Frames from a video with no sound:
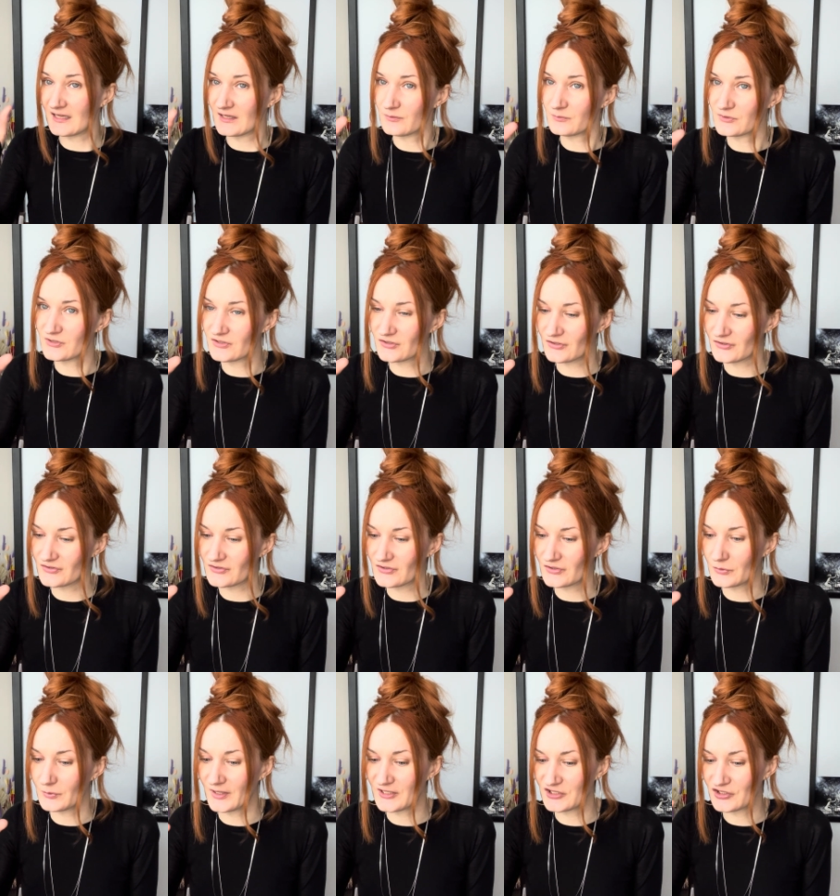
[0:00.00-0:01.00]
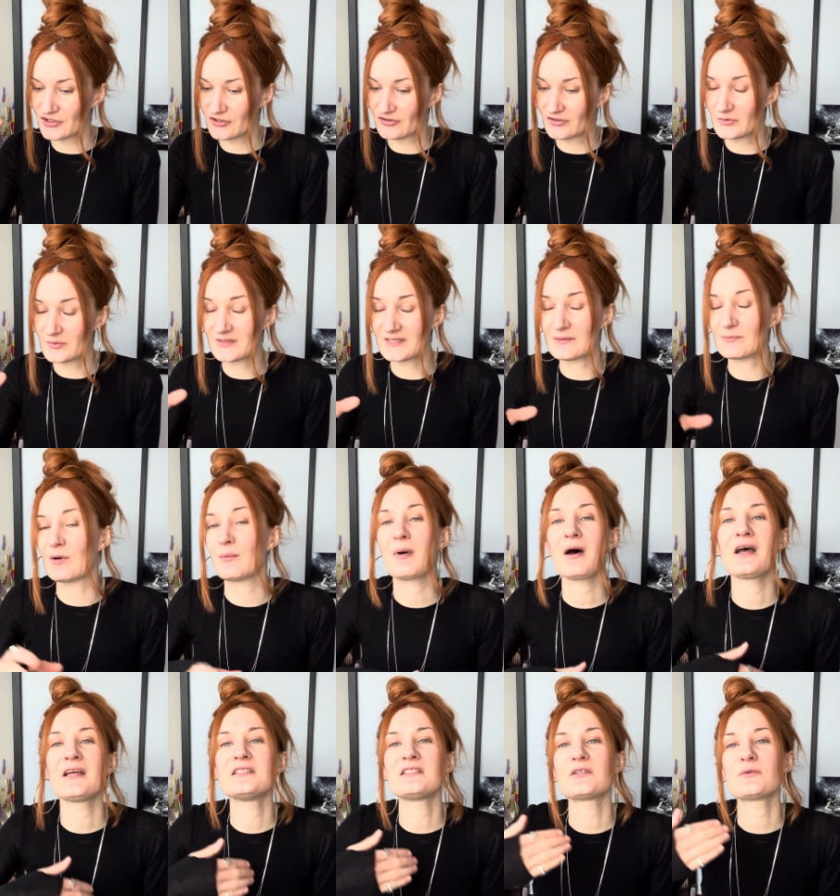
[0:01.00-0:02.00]
It was just the question that was in my
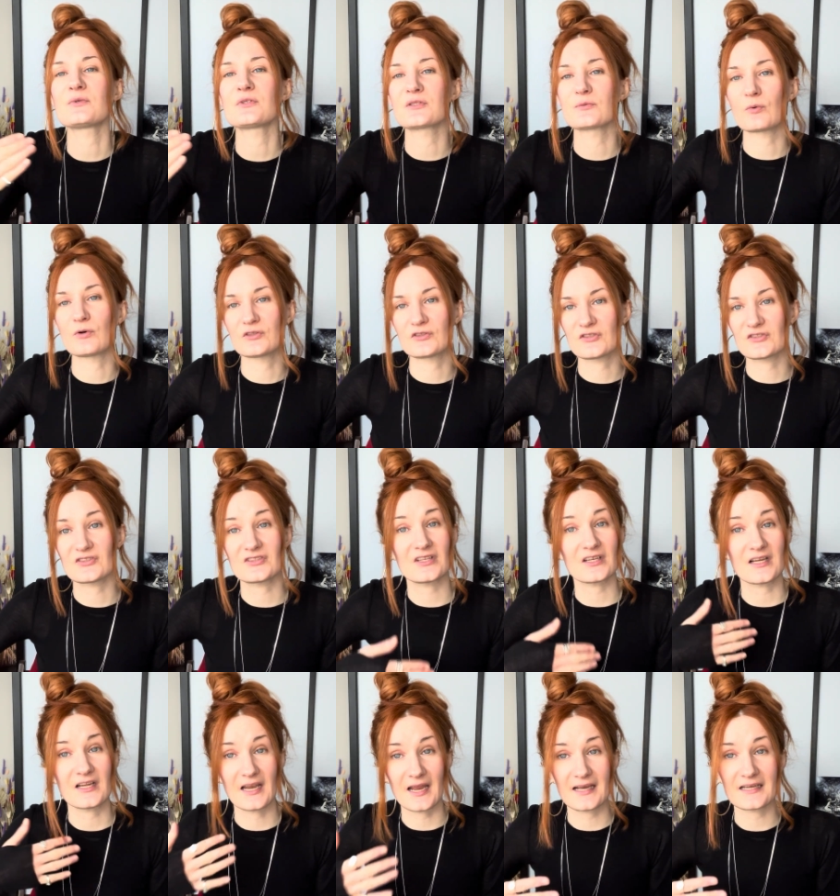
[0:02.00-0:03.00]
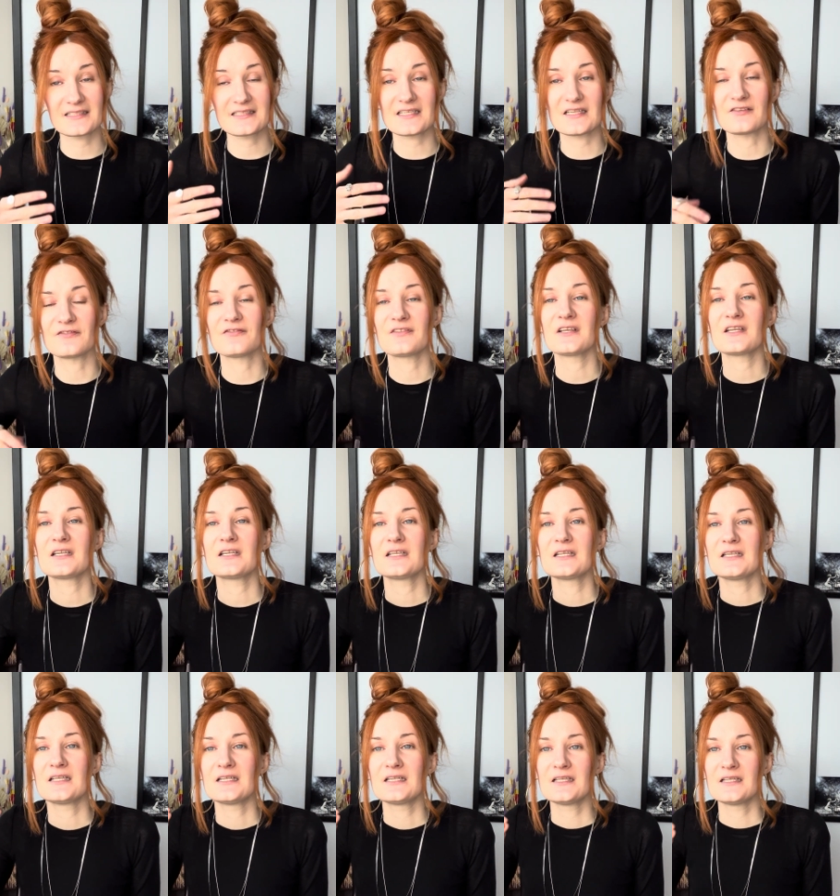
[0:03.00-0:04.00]
mind. It was, what does the collective
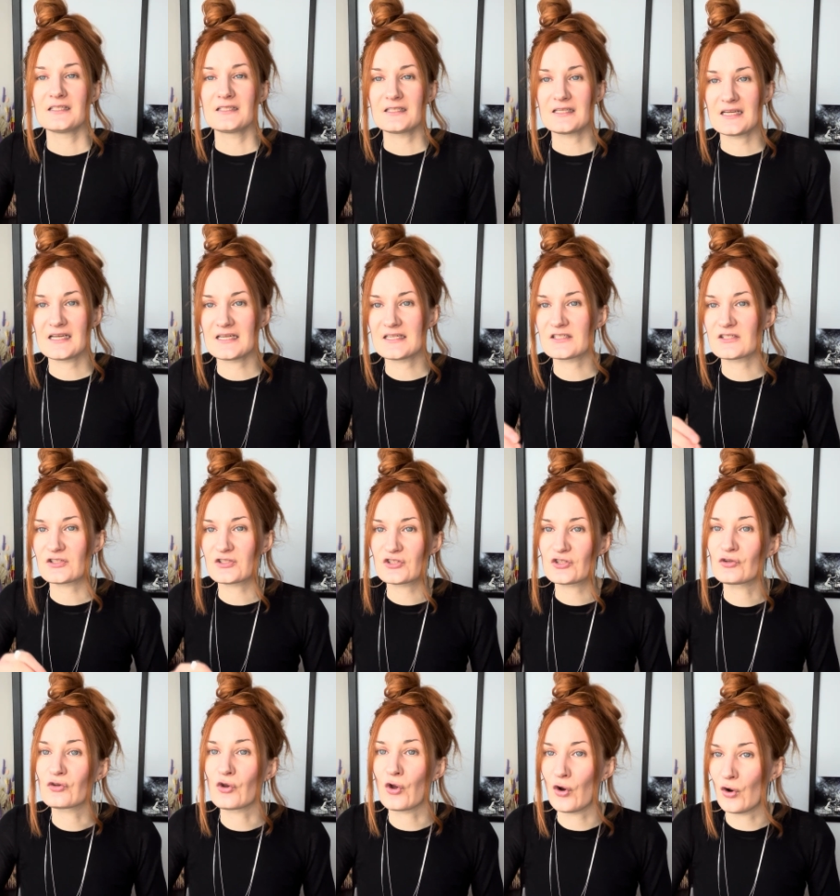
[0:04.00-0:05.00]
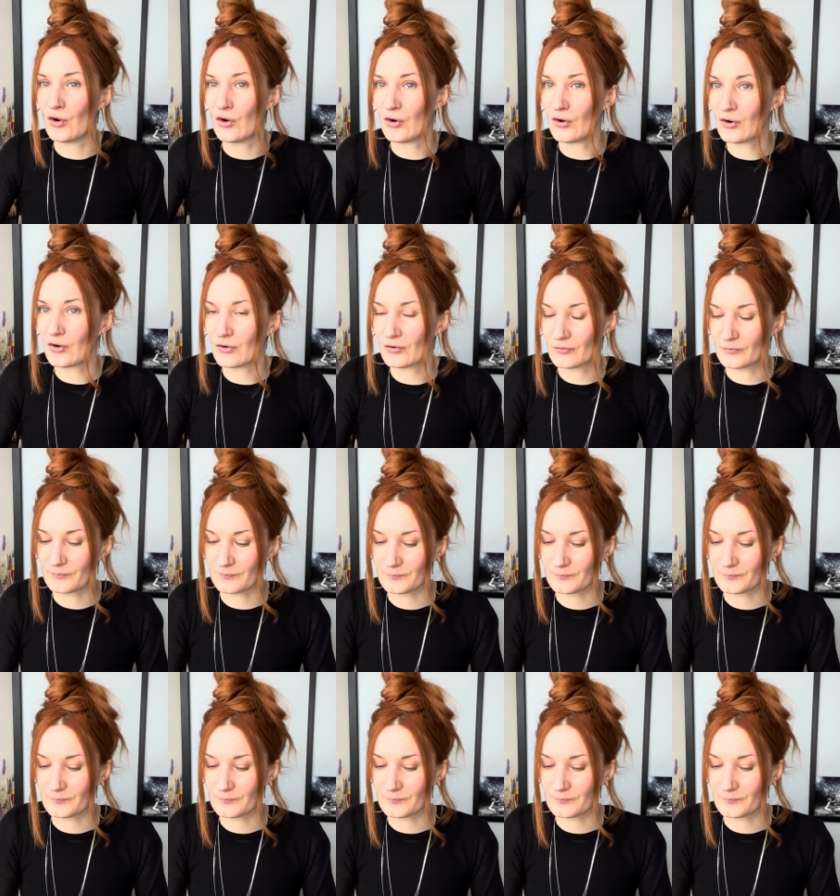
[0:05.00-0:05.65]
need to know?